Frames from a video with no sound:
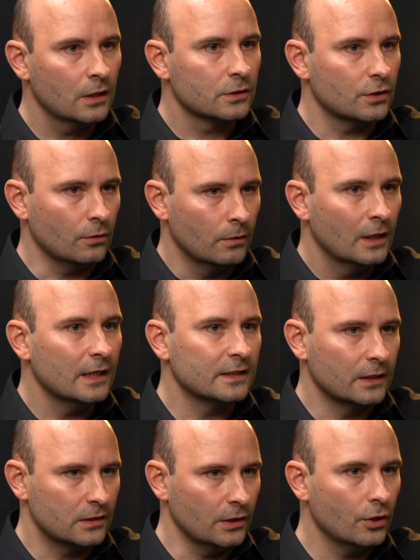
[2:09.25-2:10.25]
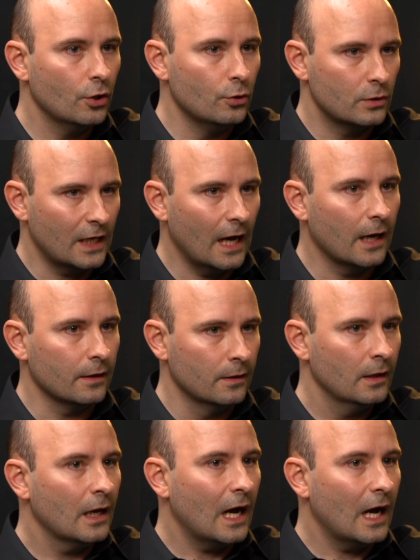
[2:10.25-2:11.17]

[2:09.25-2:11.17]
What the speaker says: so essentially who can